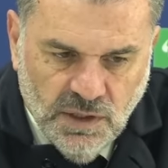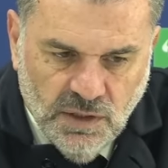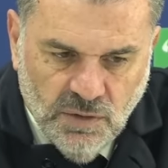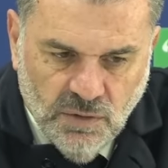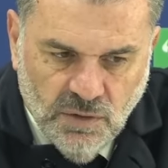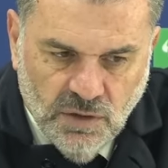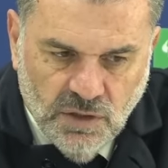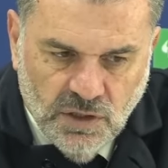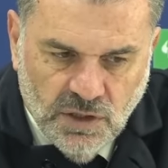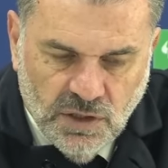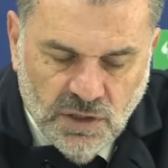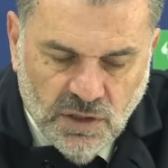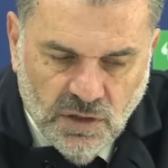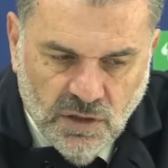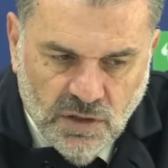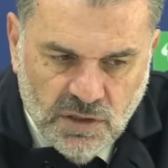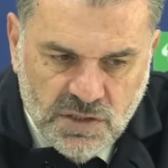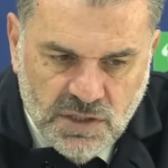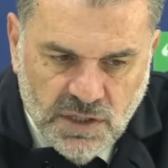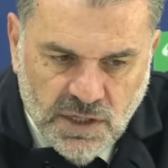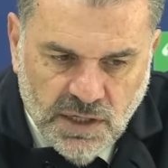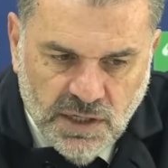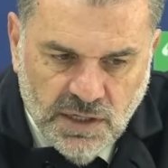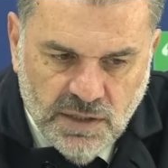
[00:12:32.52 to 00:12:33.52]
he'll learn a
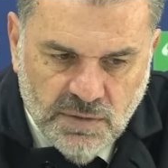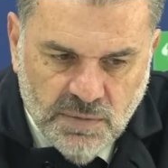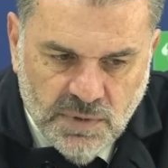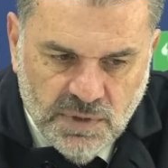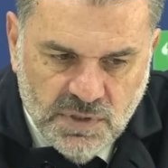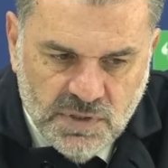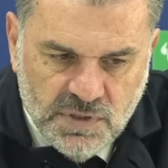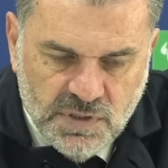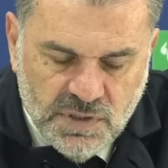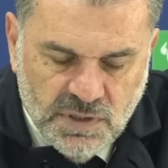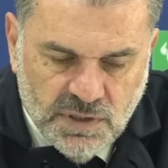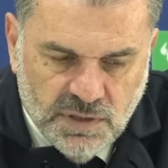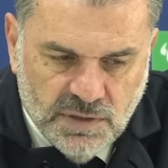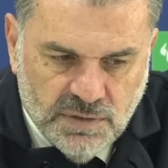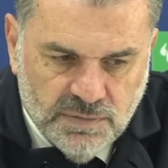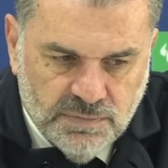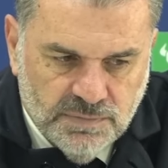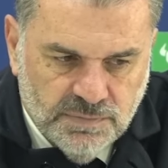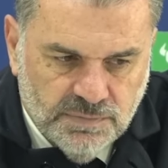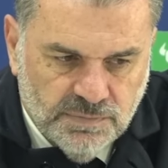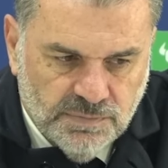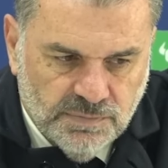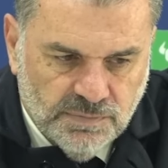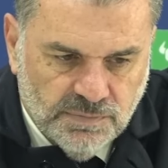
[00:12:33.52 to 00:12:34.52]
lot today, but
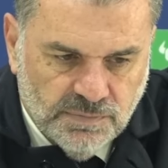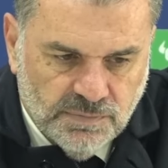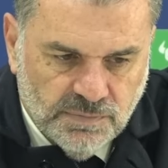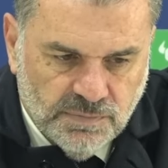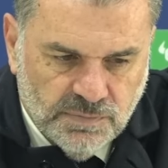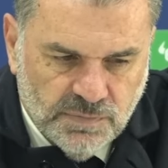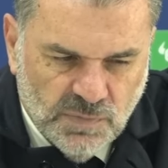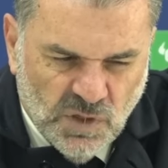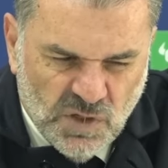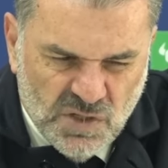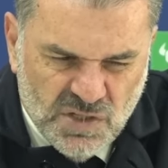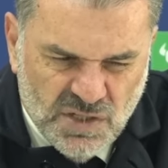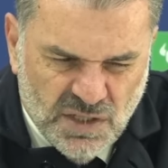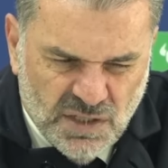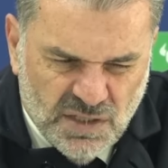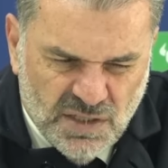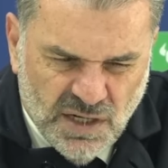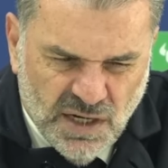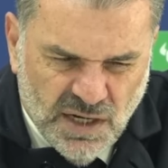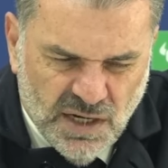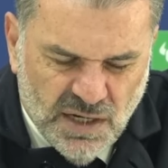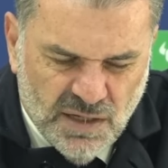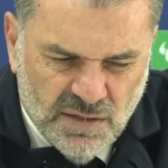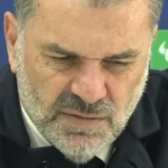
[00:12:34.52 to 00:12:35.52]
like I said,
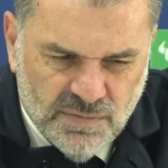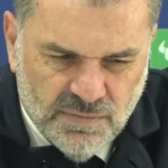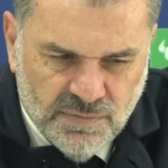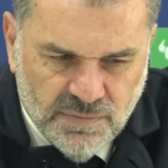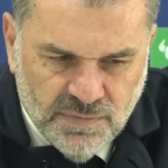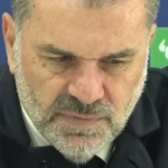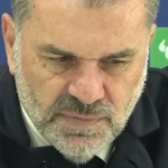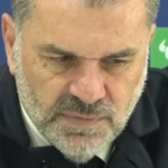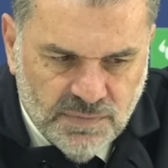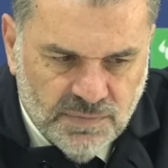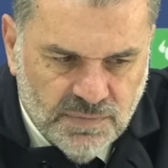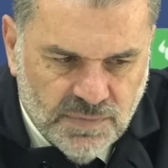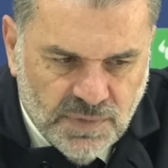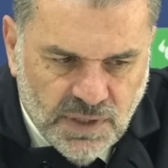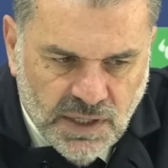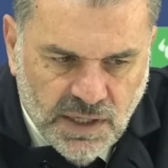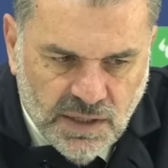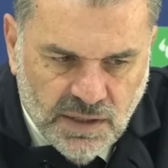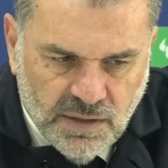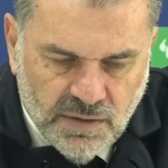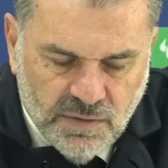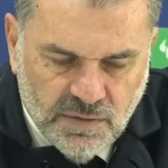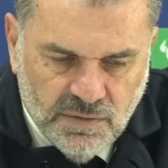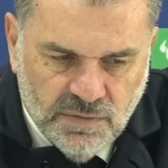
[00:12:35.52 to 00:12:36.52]
today, you
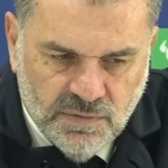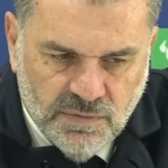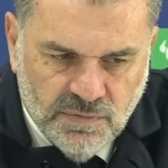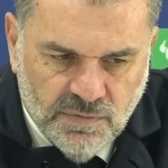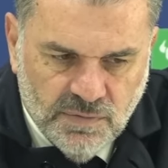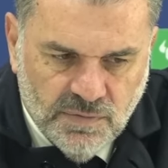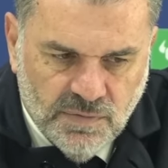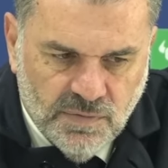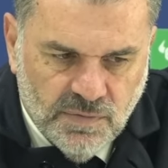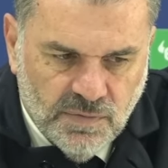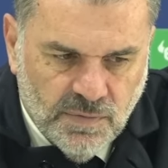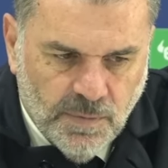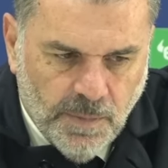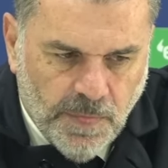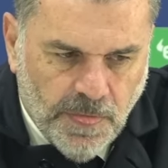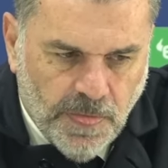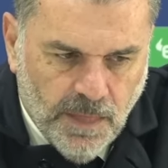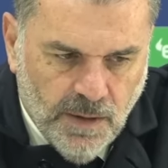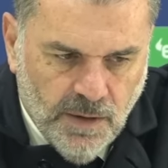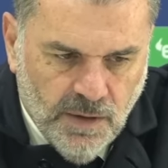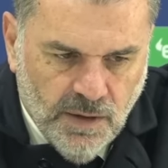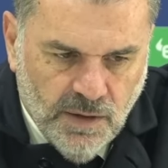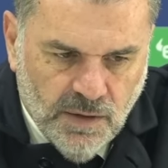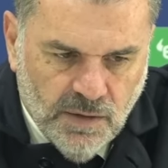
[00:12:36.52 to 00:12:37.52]
know,
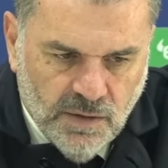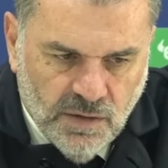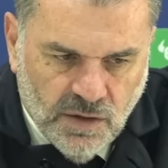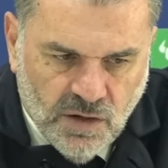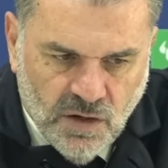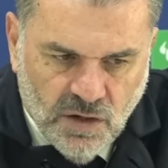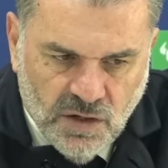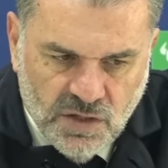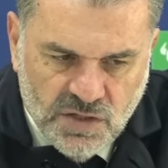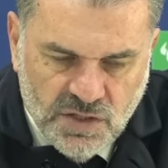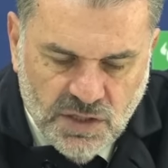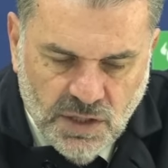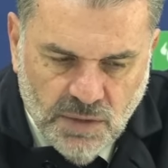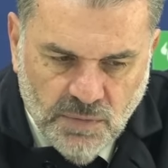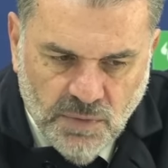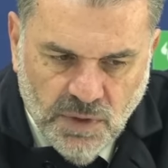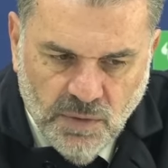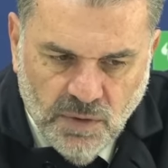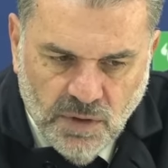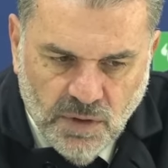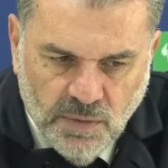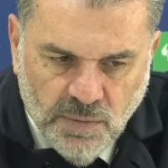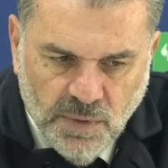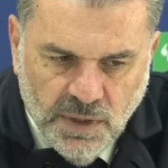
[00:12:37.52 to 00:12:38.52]
the kind of team we
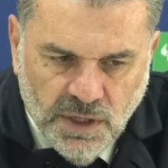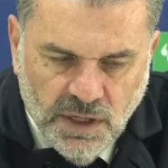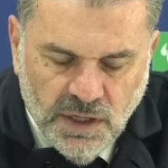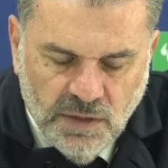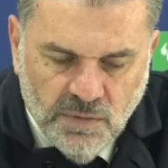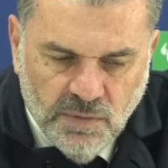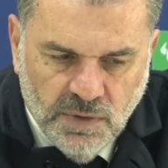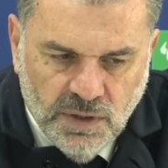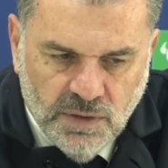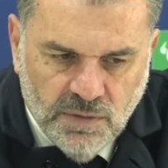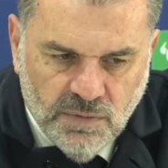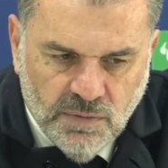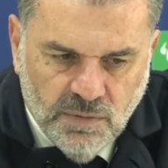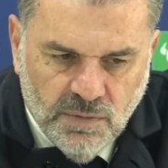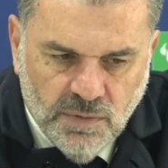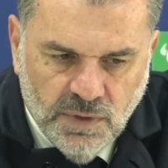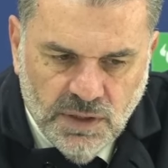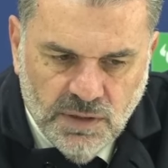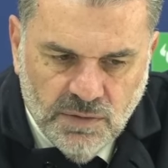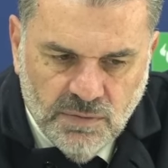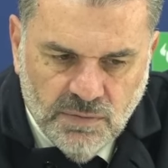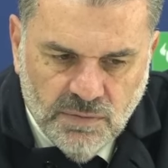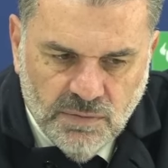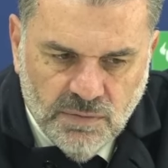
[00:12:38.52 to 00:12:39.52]
want to be,
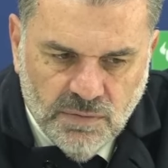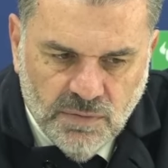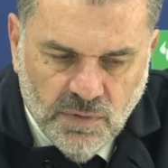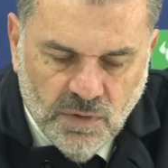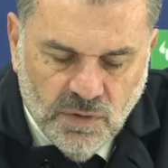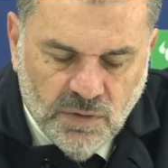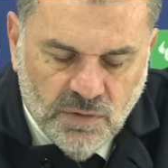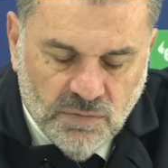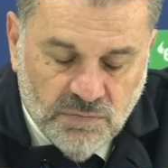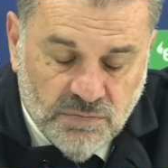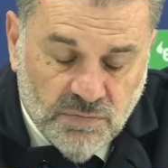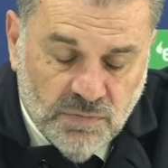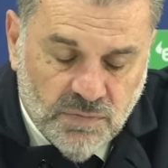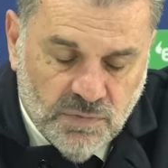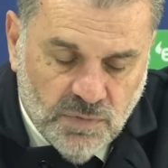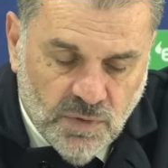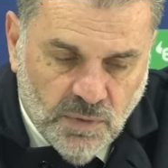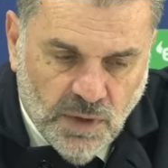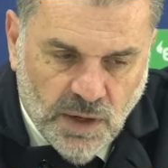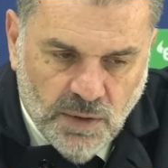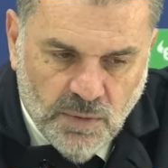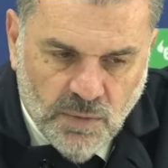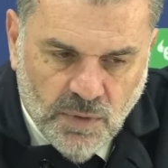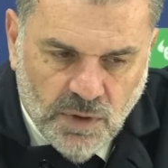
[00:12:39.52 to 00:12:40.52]
or the
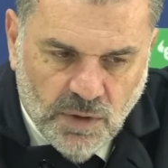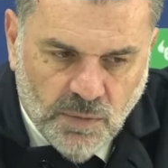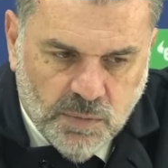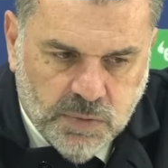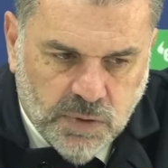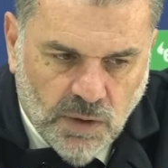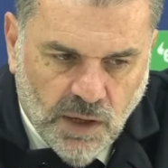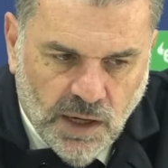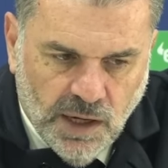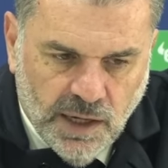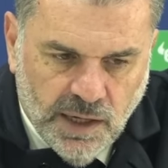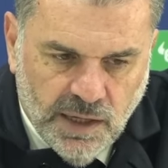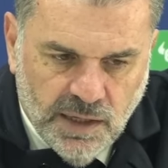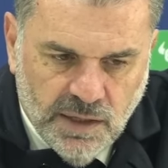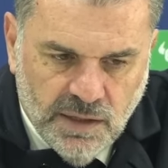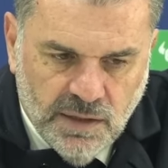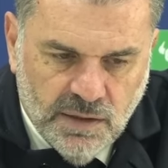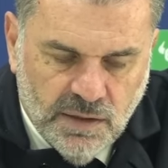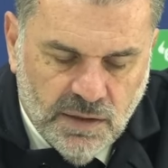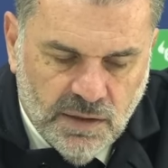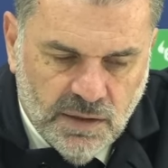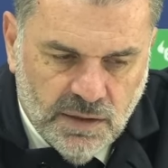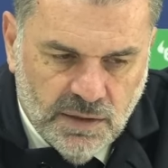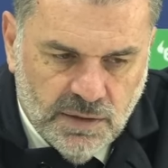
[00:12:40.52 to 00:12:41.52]
way we want to play,
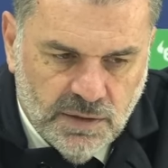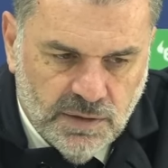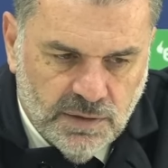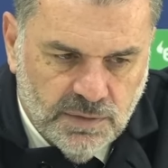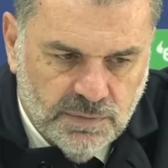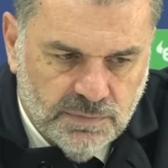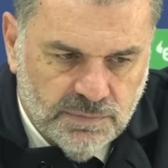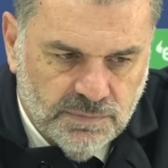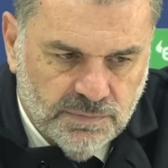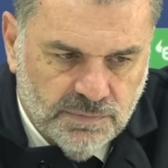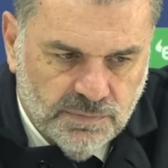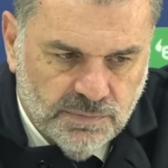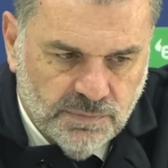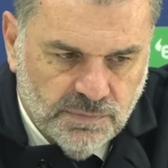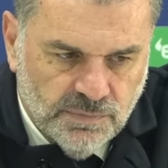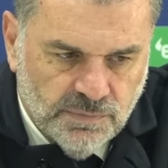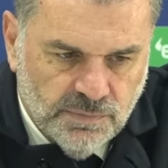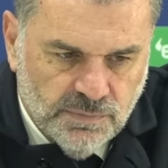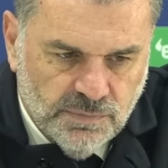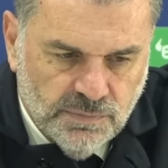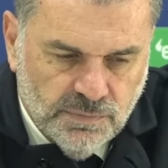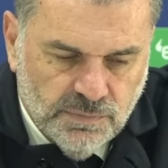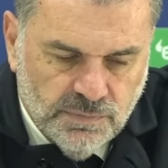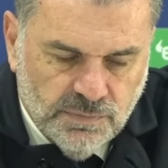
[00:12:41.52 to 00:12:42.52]

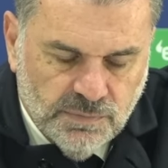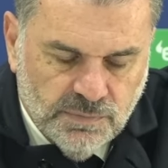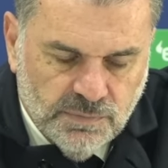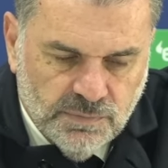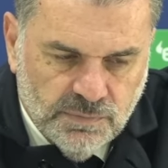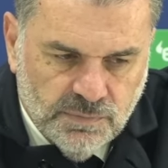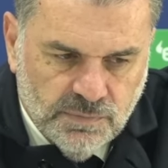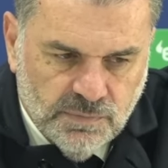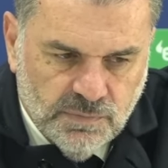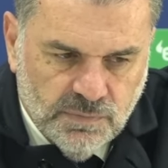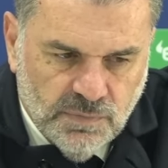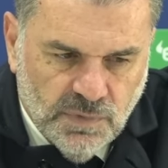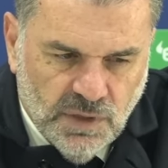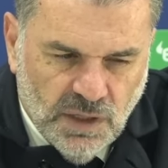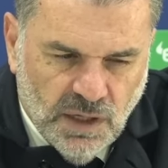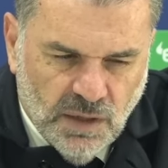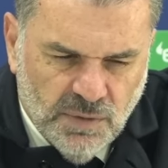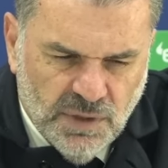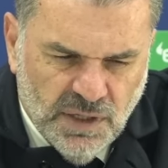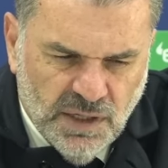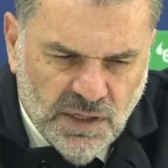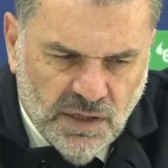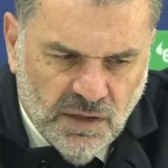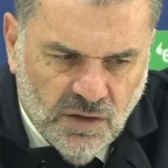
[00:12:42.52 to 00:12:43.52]
you know,
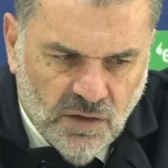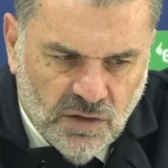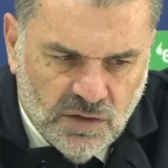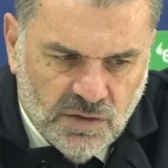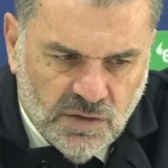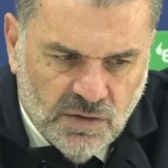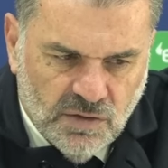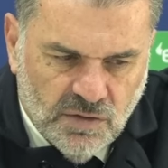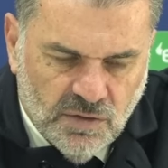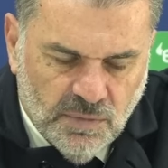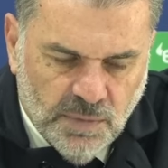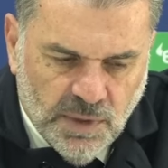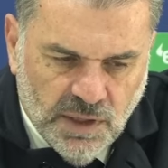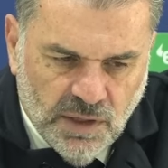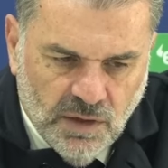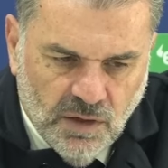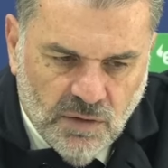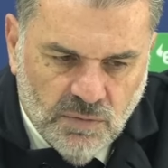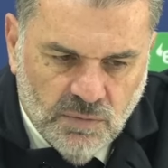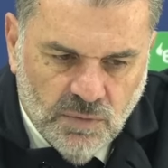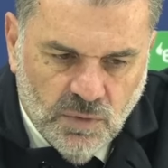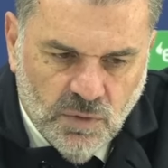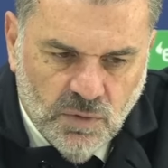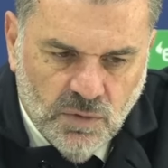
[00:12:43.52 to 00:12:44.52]
we need a lot to be a
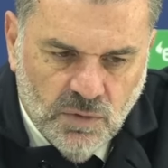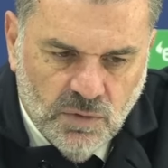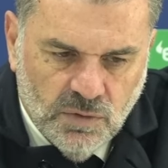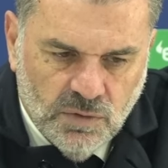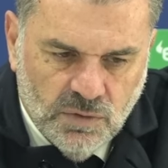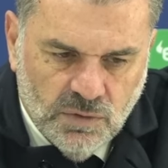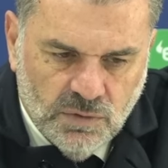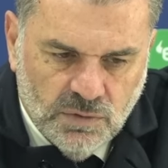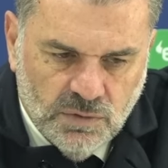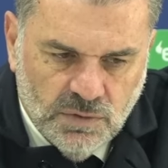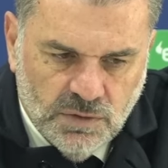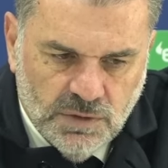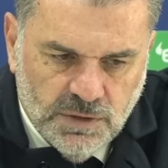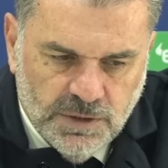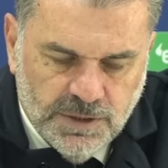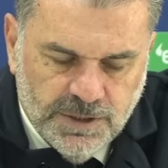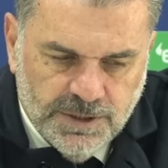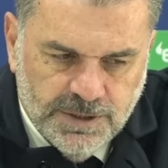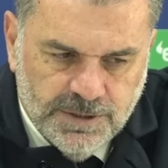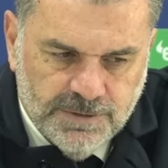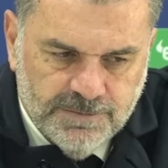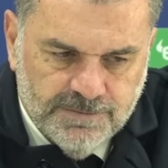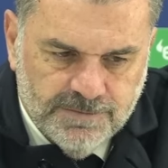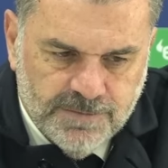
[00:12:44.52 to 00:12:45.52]
lot more
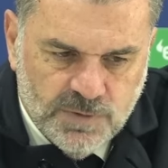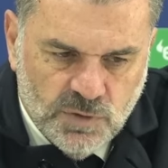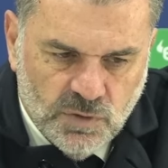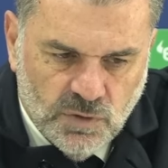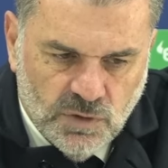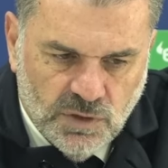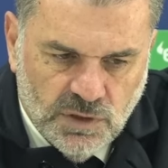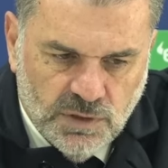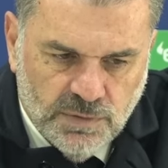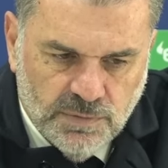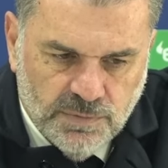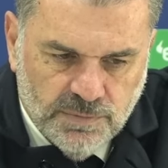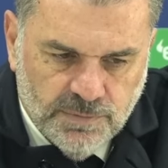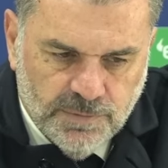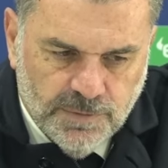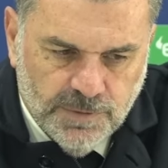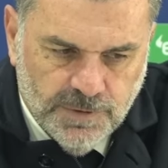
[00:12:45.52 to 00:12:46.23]
sort of